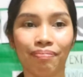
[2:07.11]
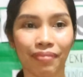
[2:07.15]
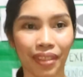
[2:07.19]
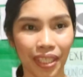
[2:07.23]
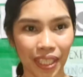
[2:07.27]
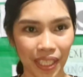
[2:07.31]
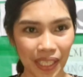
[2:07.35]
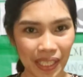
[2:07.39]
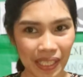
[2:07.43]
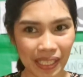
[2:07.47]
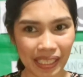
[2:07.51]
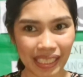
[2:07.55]

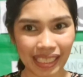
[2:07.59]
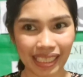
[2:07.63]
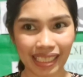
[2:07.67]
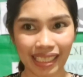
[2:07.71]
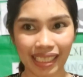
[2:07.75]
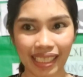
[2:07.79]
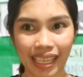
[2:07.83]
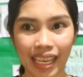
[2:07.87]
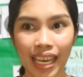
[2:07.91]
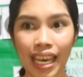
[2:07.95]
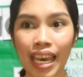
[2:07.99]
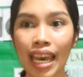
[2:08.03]
Good.
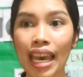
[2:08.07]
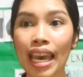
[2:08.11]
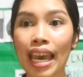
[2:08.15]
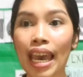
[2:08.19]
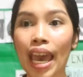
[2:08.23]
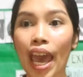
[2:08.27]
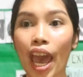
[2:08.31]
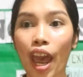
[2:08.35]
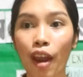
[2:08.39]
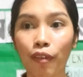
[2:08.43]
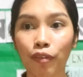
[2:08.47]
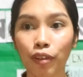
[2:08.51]

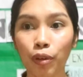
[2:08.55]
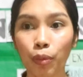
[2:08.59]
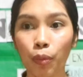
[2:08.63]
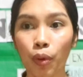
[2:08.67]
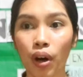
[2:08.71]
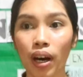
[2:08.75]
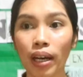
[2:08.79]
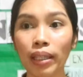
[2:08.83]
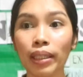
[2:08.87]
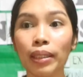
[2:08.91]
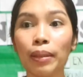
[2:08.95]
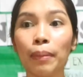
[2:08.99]

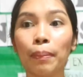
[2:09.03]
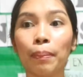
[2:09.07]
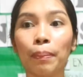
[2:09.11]
Everyone,